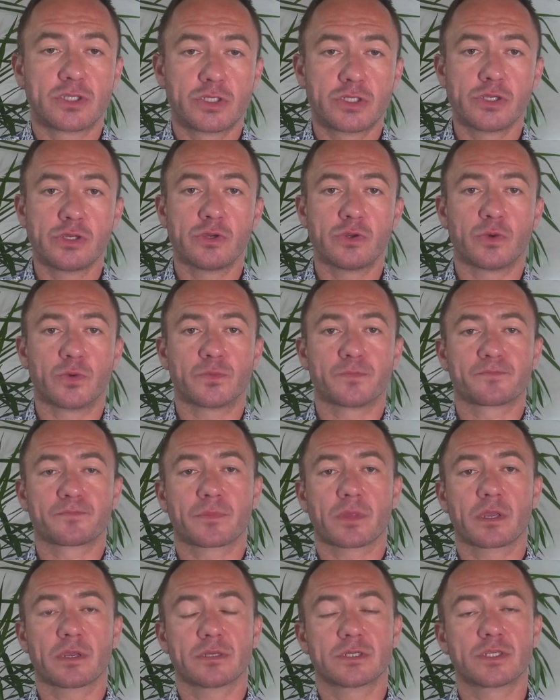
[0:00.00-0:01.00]
two.
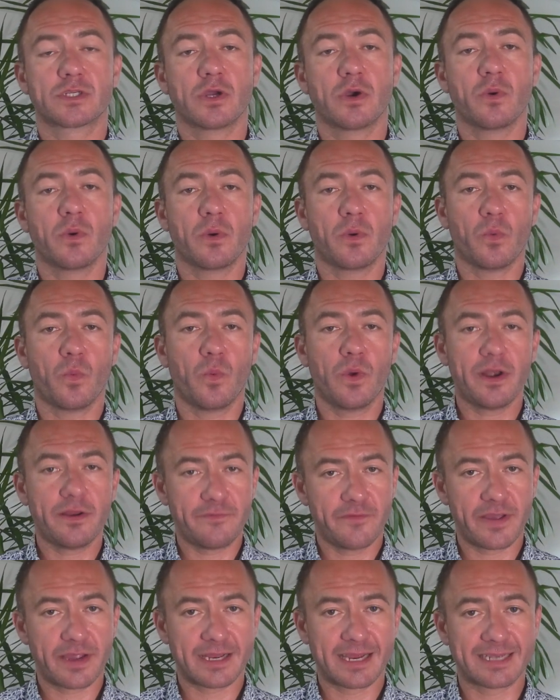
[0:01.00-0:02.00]
So what
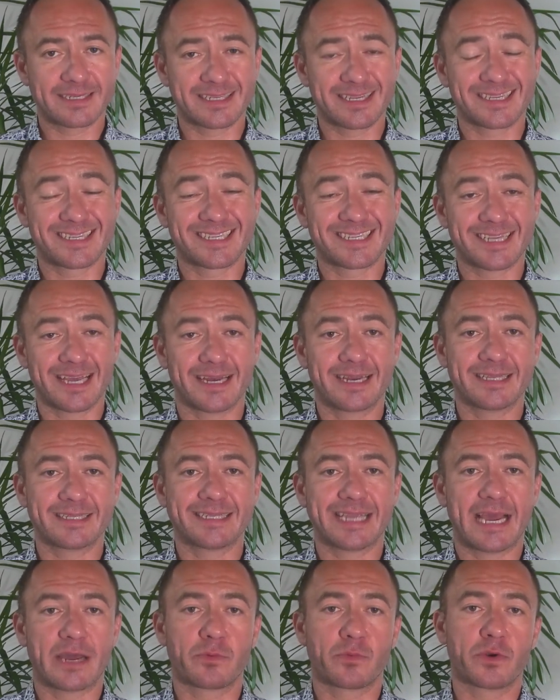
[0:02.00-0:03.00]
effect has this
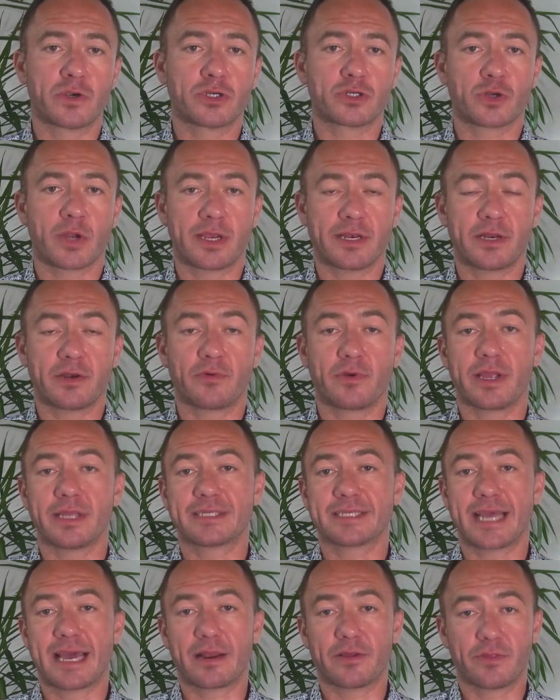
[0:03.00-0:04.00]
sudden downward trend in
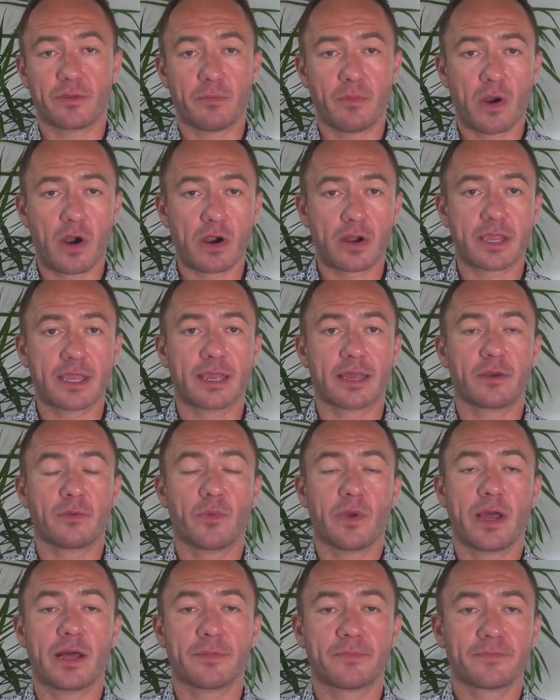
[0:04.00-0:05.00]
rates had on the
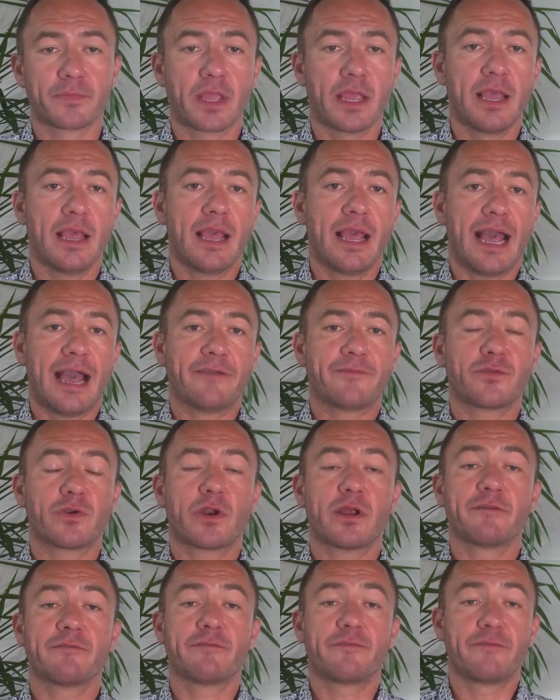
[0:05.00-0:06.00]
market? Well,
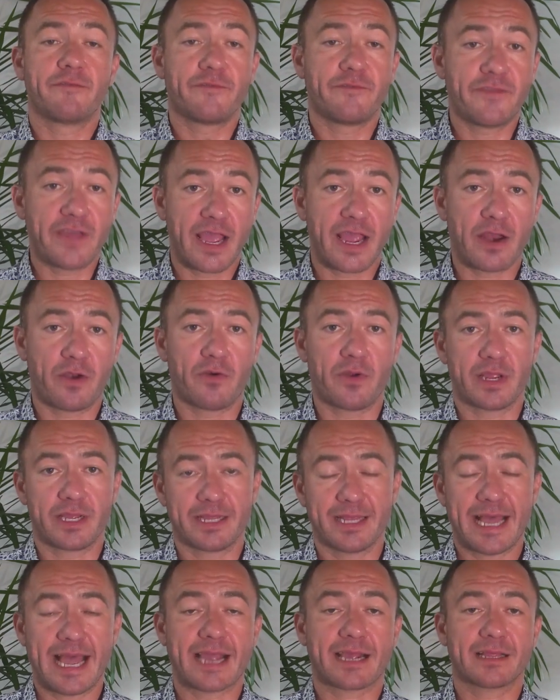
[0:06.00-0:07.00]
after a very
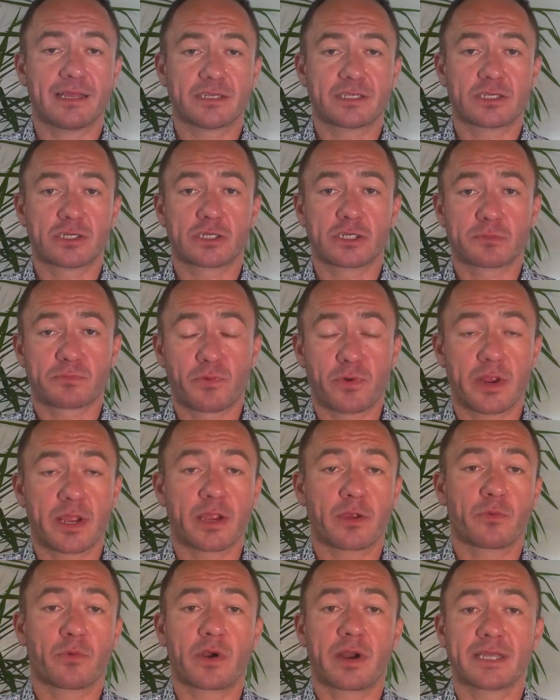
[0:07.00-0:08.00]
lackluster
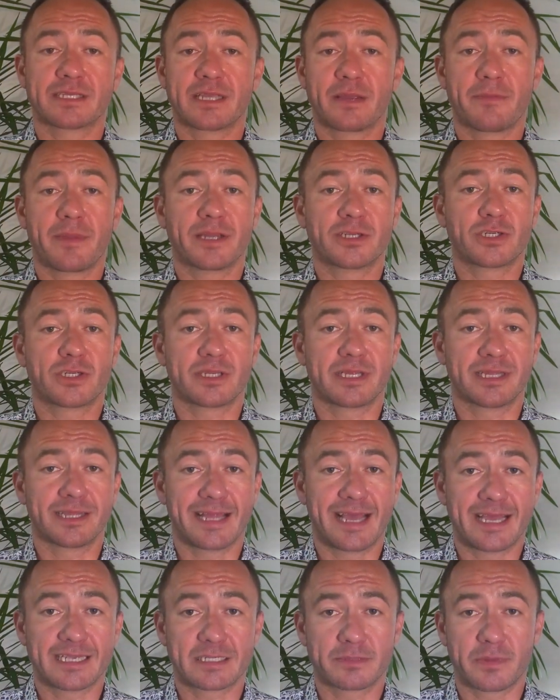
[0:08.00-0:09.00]
spring, where as I mentioned
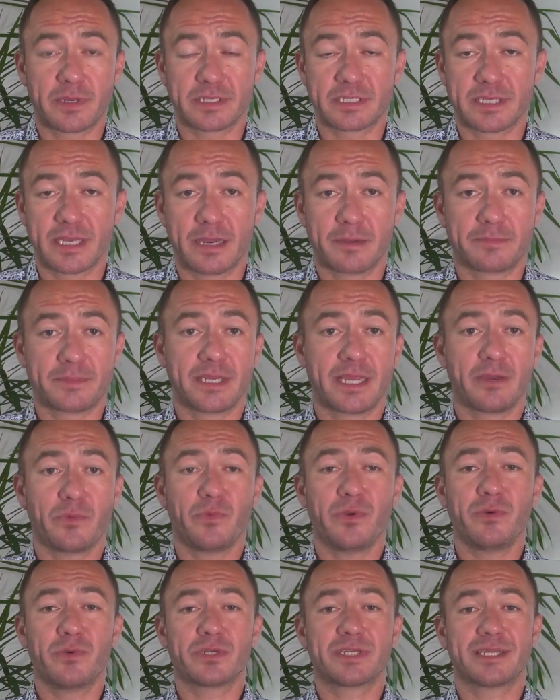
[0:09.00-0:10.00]
in last month's
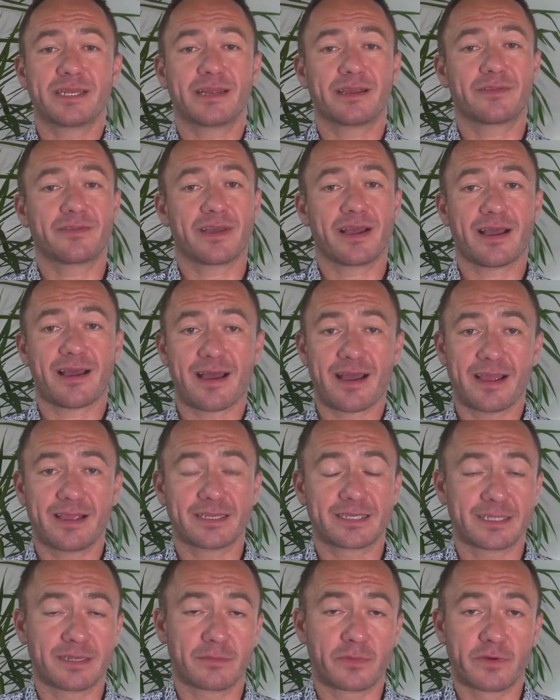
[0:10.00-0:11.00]
update, we were sitting on the
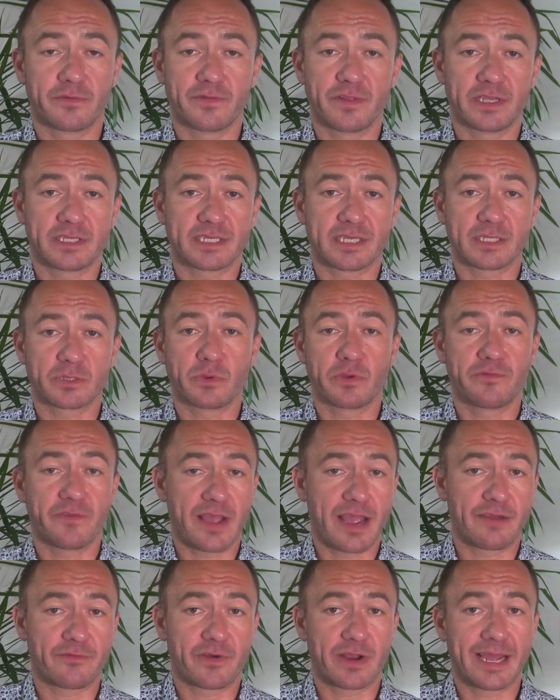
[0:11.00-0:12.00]
highest number of listings
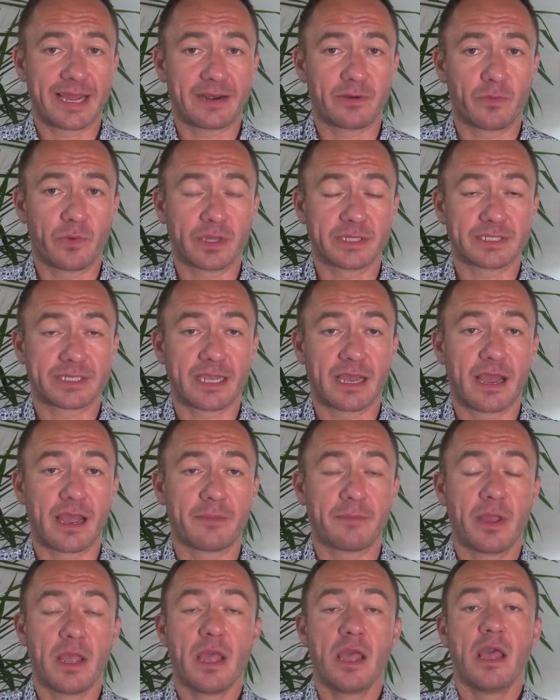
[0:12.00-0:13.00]
we've ever had at one
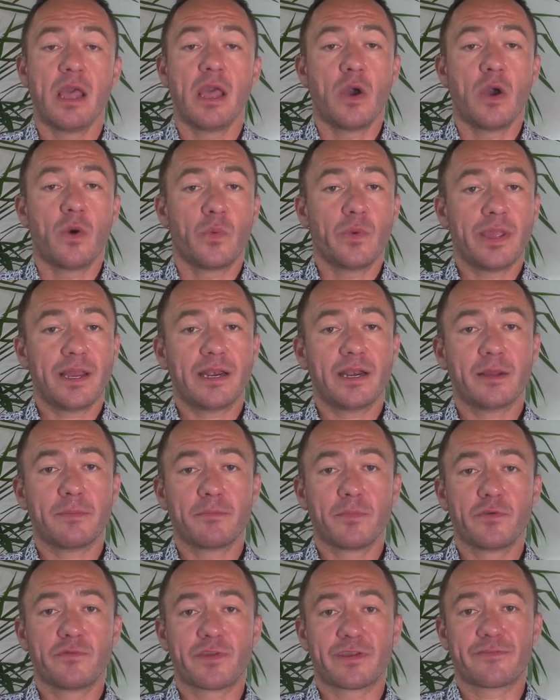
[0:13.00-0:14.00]
time, we ended
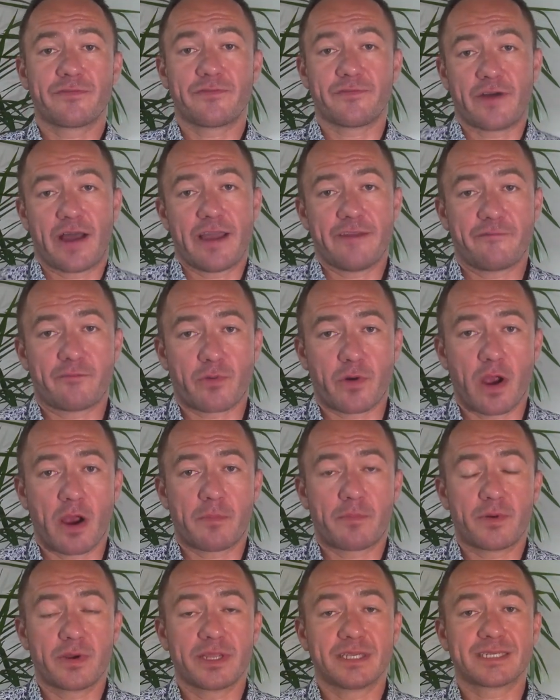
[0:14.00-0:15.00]
up moving 5
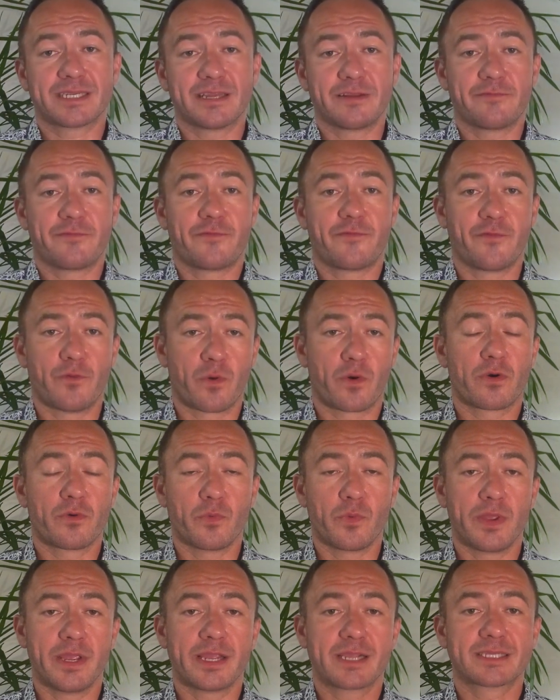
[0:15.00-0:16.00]
properties in
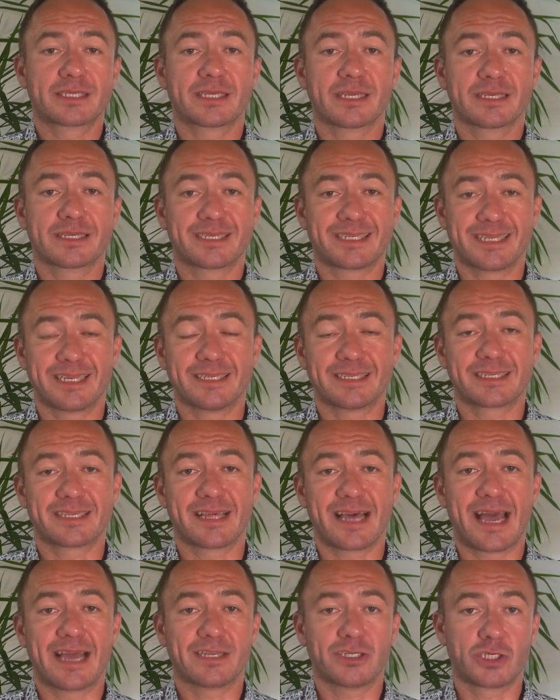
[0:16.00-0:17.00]
4 weeks since
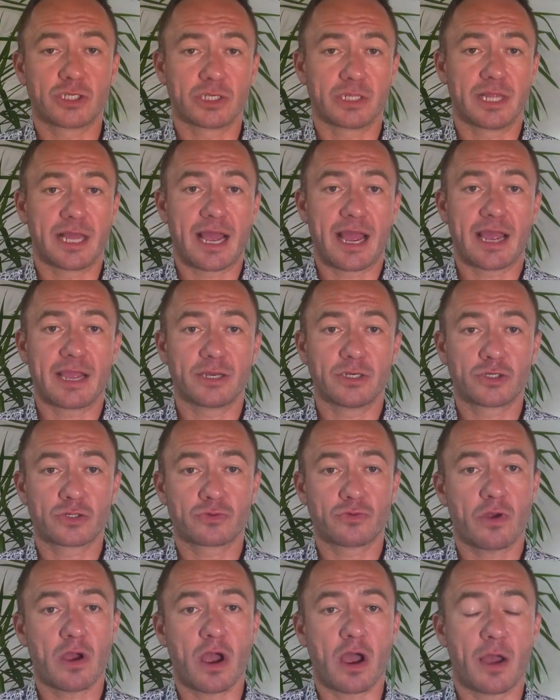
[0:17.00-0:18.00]
that July
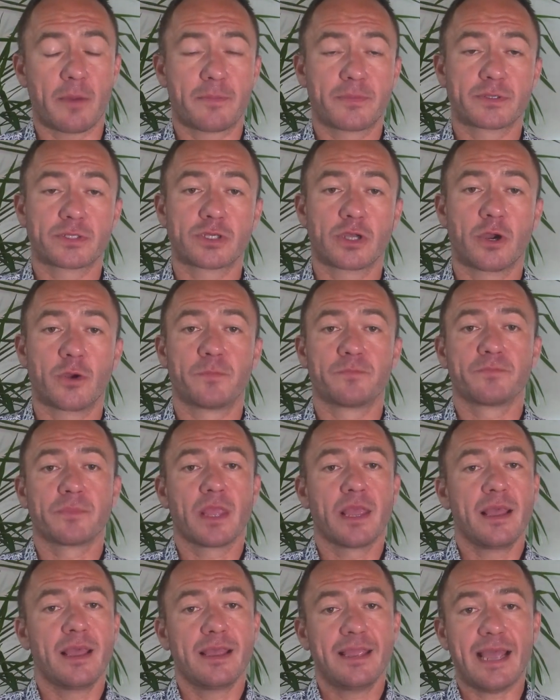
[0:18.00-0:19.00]
drop.
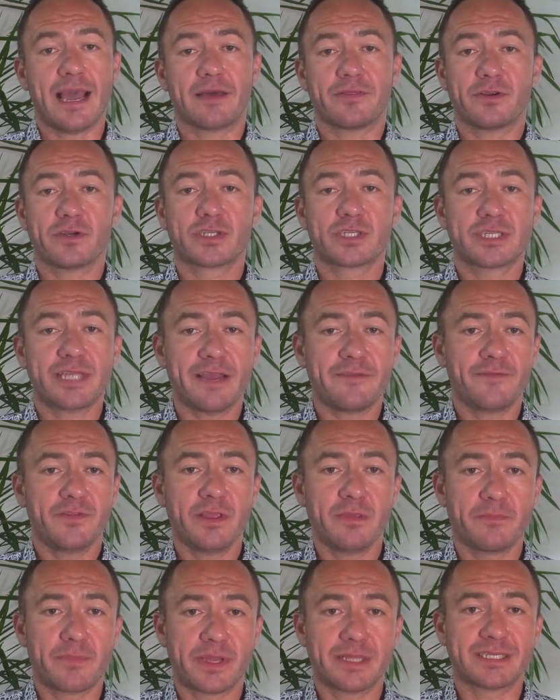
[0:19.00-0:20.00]
So yeah, there's
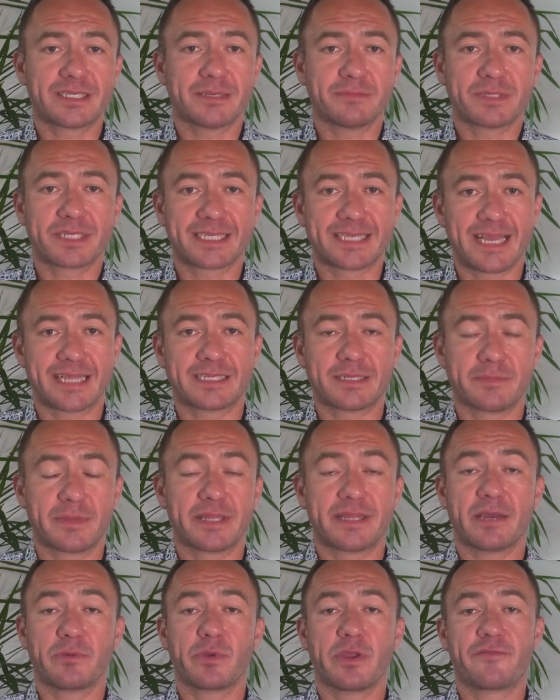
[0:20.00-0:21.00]
definitely been some
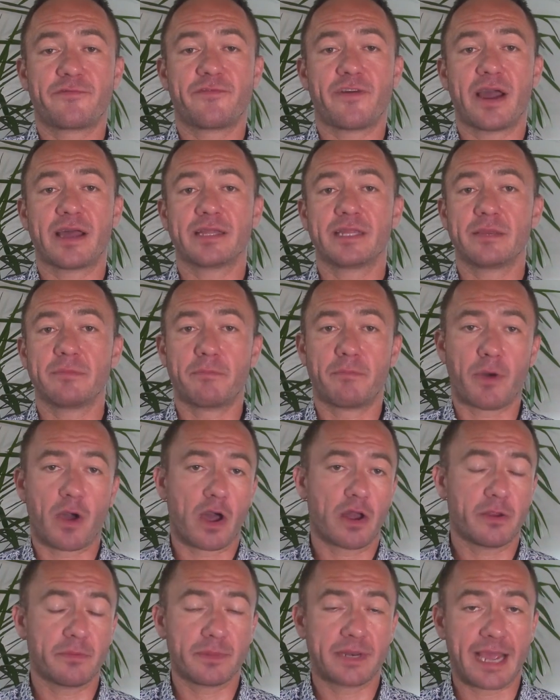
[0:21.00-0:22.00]
sentiment that we have finally
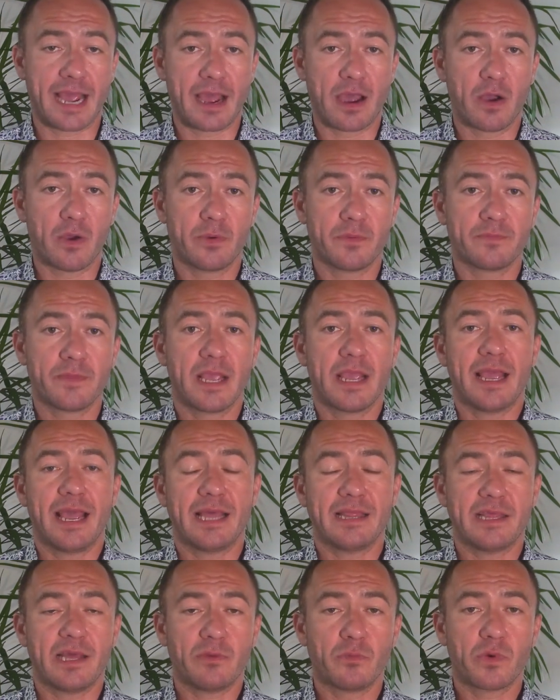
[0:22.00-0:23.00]
bottomed out
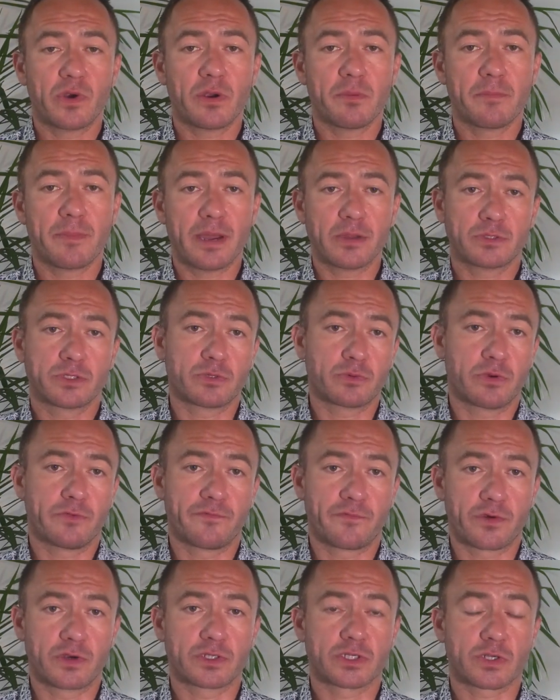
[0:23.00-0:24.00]
and that we're about to
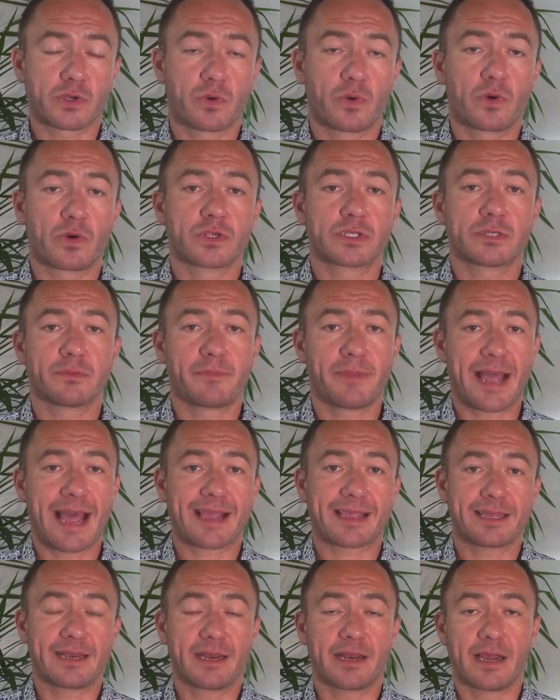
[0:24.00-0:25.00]
reverse course
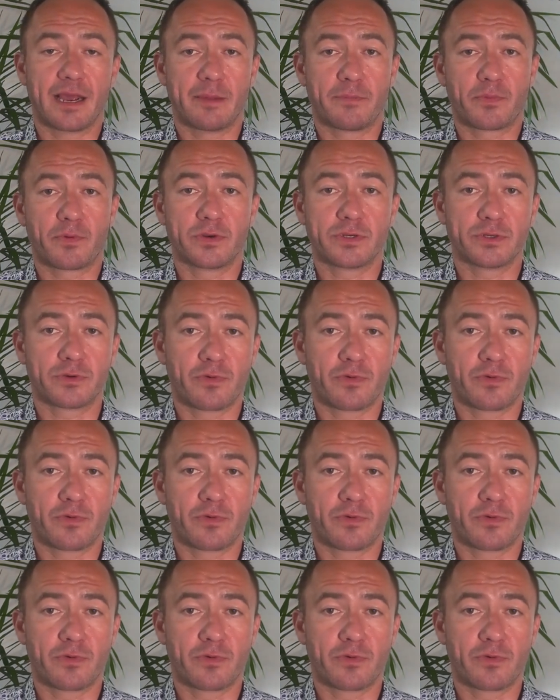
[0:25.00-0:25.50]
back in an upward